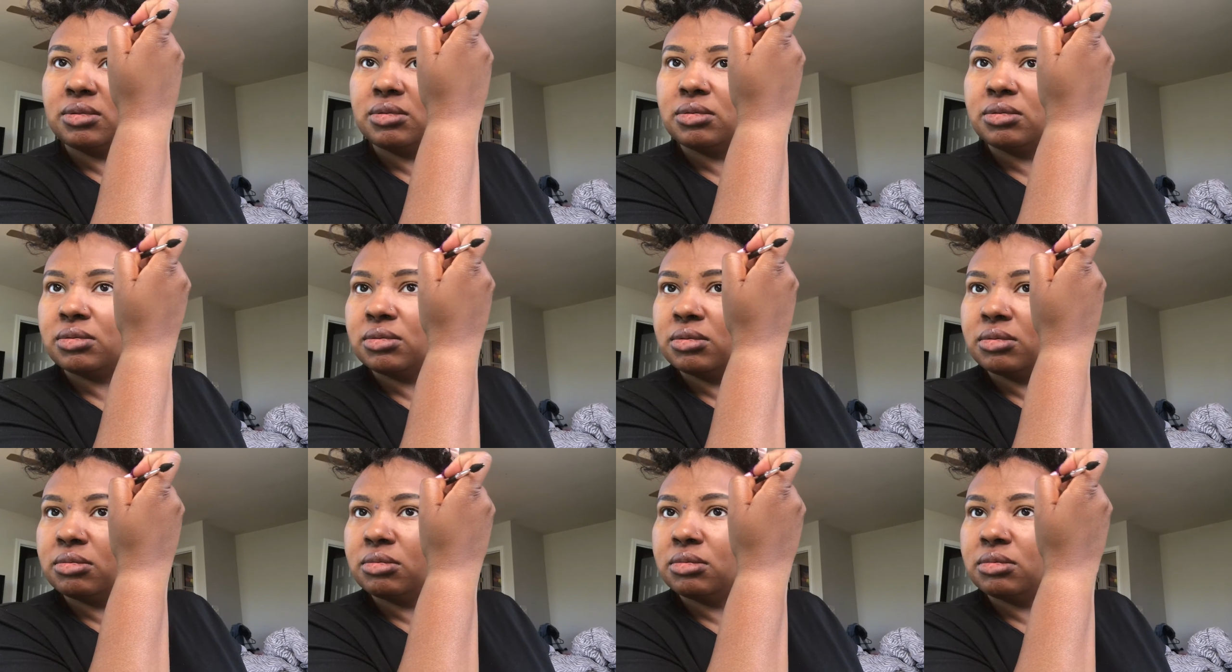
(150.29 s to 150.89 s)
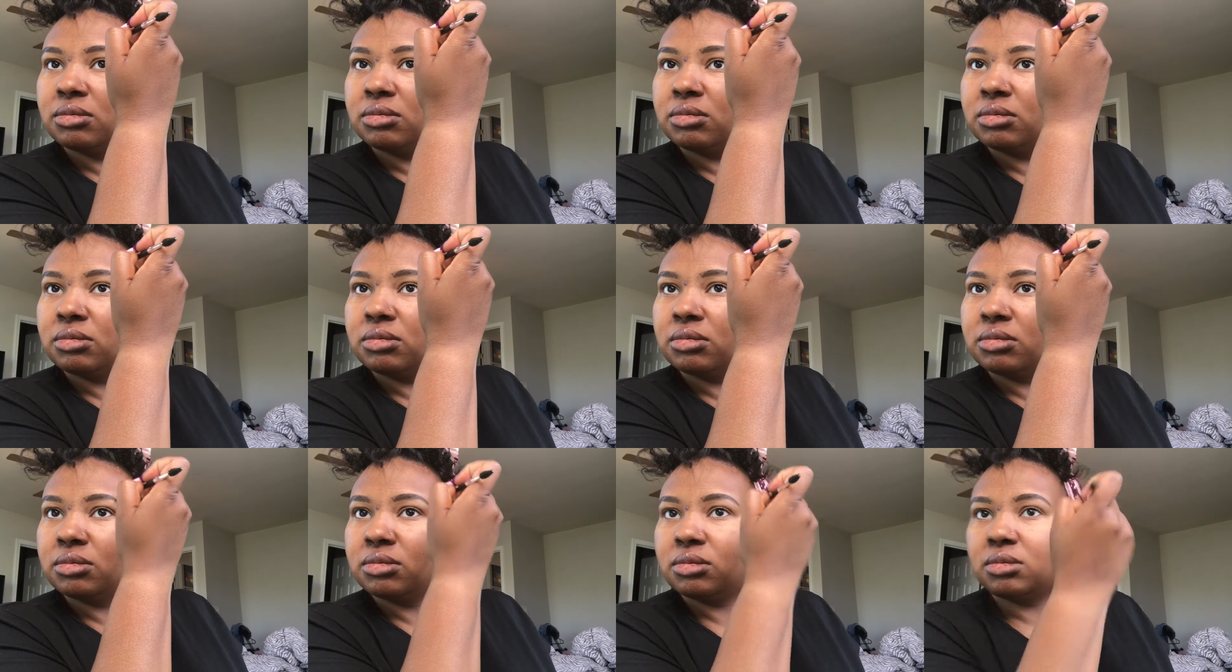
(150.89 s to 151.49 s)
And if they don't,
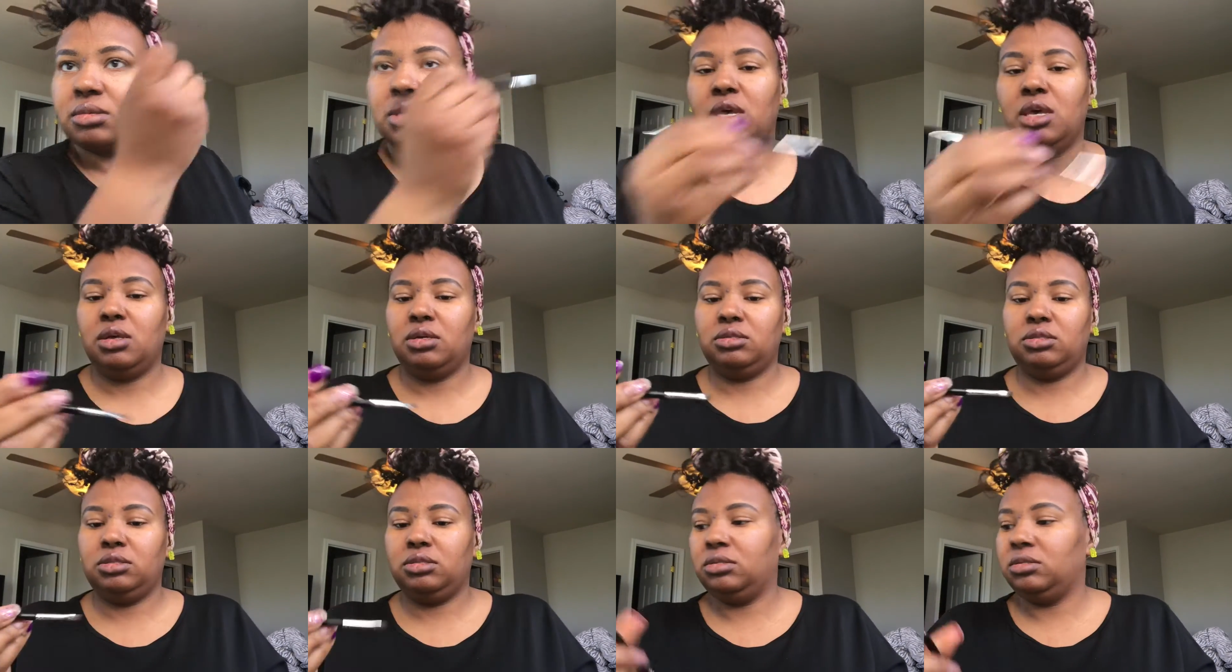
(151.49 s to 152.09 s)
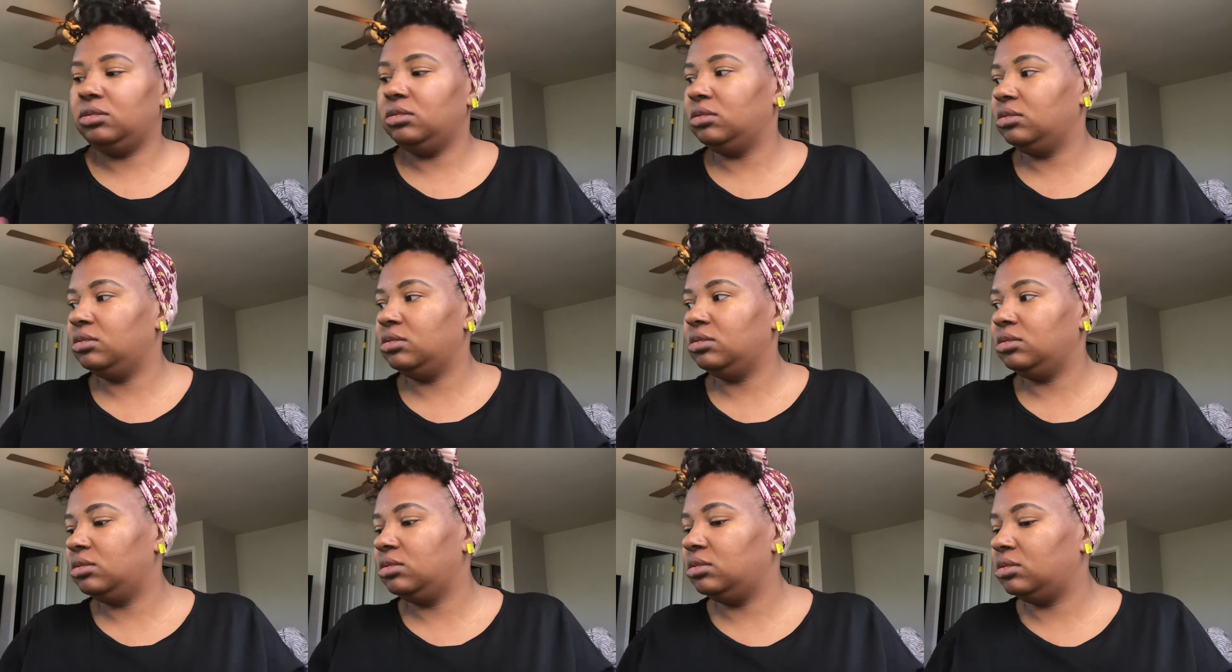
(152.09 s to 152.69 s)
I usually just add more stuff in
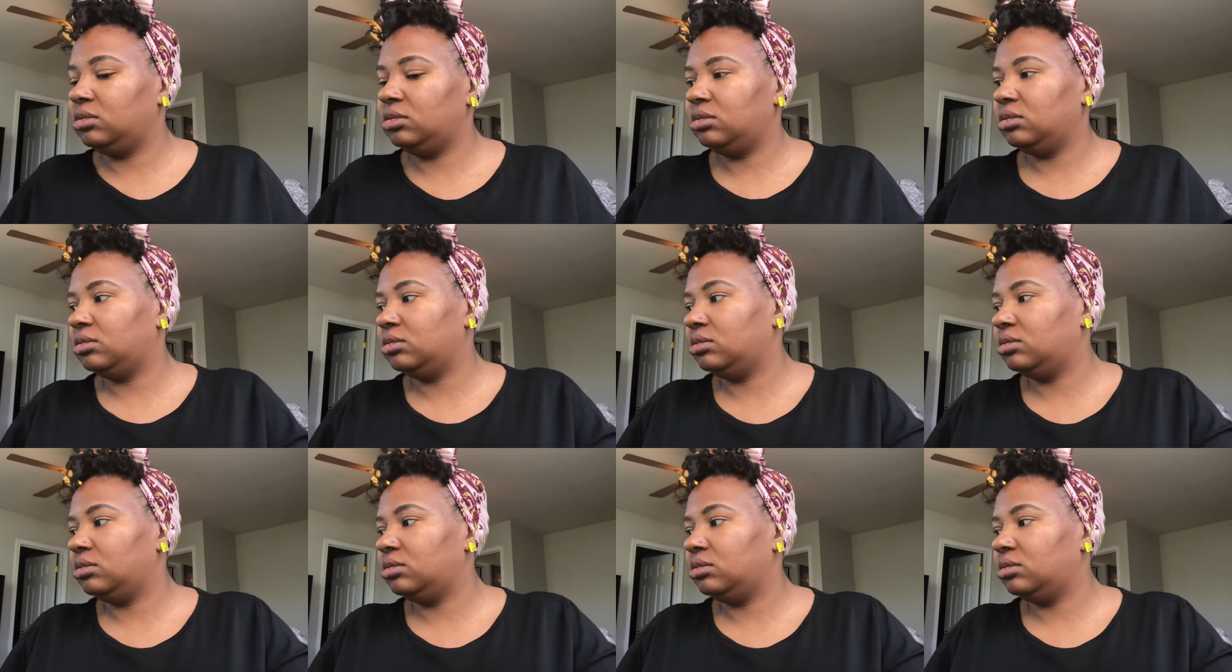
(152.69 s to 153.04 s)
until they do.